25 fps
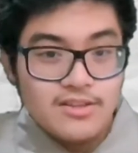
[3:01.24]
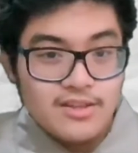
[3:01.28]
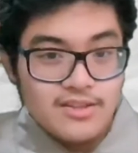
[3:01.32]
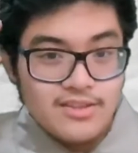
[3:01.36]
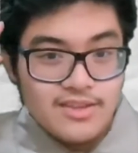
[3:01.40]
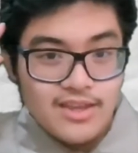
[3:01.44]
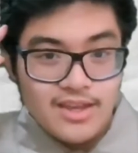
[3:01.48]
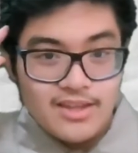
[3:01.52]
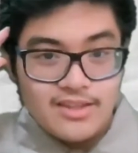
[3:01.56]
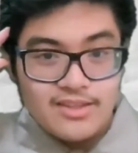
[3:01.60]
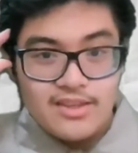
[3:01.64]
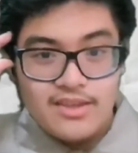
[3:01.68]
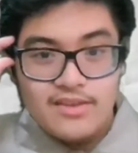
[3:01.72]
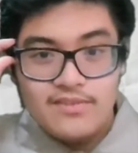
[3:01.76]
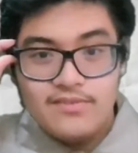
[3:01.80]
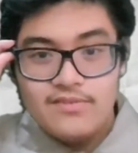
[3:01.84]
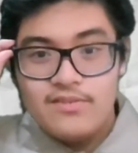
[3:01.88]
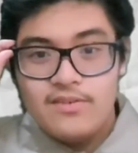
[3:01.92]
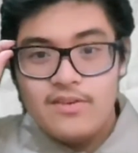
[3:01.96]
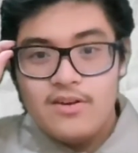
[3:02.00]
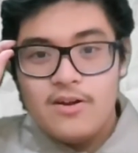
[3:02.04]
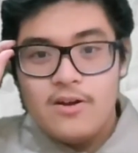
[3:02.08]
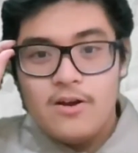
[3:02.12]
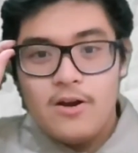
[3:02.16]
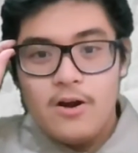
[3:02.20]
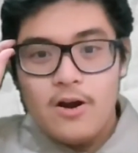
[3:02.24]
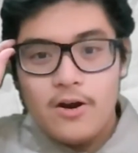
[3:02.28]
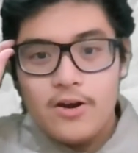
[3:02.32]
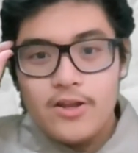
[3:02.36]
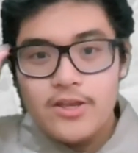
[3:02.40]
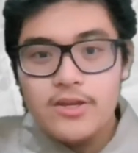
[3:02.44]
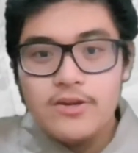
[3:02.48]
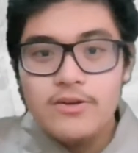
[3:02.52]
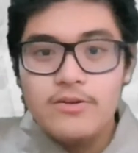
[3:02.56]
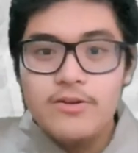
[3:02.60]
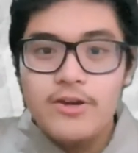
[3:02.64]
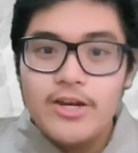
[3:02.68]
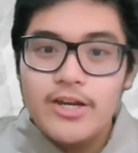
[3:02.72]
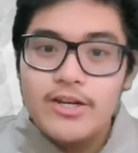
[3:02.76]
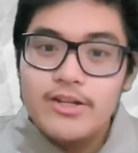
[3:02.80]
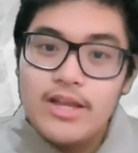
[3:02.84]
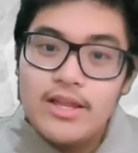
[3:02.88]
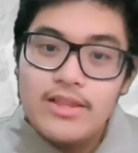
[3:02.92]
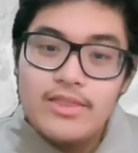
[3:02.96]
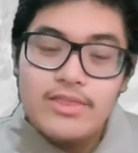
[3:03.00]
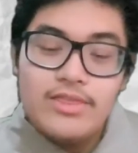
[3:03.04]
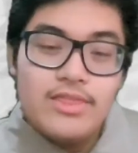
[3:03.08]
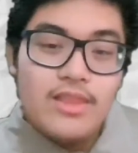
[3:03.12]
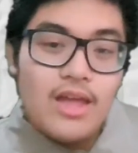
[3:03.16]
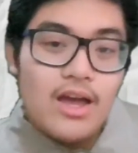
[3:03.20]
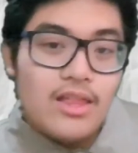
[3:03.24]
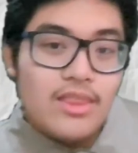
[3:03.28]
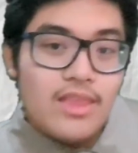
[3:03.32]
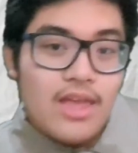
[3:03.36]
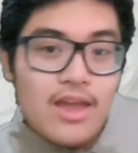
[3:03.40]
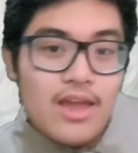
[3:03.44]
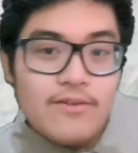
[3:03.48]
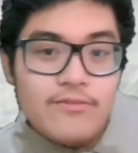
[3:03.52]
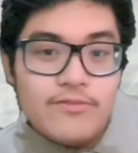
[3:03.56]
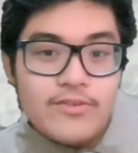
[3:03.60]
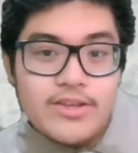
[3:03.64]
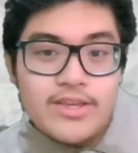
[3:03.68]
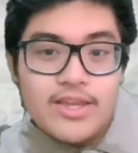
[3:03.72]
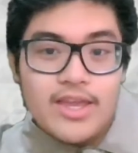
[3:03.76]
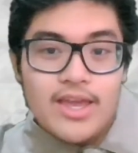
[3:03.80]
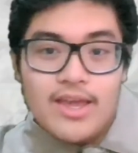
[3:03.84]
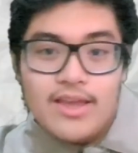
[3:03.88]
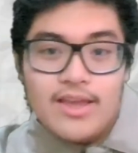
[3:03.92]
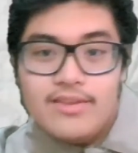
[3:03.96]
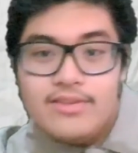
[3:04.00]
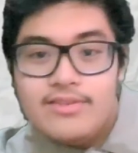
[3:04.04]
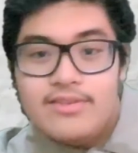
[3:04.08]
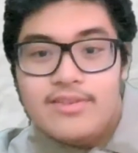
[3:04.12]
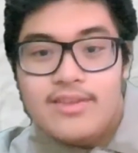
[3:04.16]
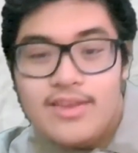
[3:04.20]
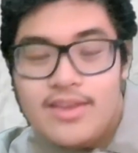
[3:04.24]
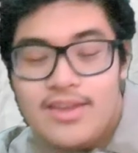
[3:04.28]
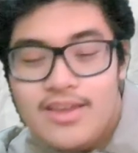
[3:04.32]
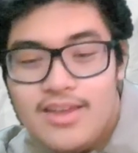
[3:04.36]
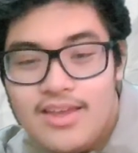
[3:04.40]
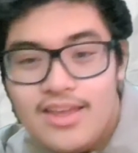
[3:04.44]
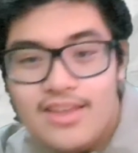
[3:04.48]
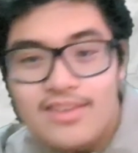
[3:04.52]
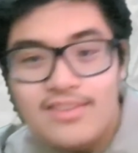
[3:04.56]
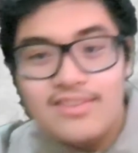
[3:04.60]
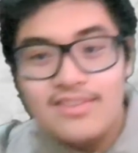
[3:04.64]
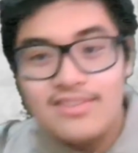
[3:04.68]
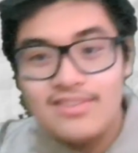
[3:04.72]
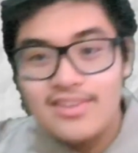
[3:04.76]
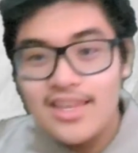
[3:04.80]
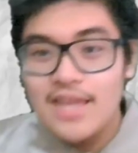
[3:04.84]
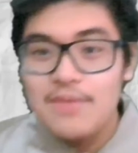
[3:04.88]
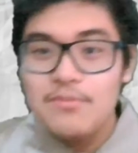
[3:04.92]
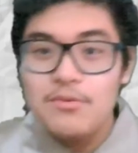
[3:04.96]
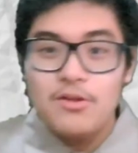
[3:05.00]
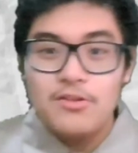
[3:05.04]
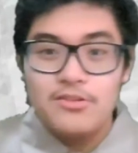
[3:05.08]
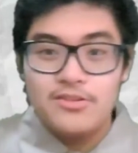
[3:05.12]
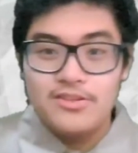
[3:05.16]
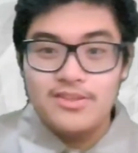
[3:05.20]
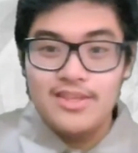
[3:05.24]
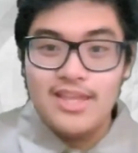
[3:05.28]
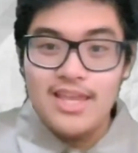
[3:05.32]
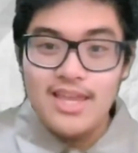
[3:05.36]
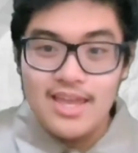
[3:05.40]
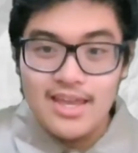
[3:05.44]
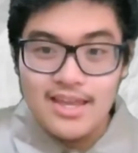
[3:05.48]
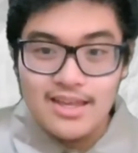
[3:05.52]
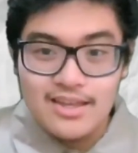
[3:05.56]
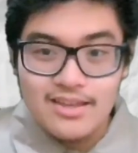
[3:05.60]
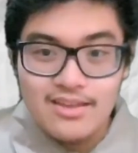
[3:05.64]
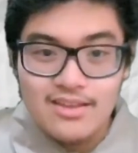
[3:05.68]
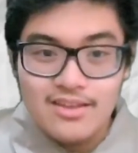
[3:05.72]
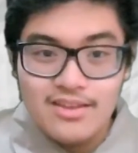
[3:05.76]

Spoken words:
detective, are you aware that not every case is the same old thing?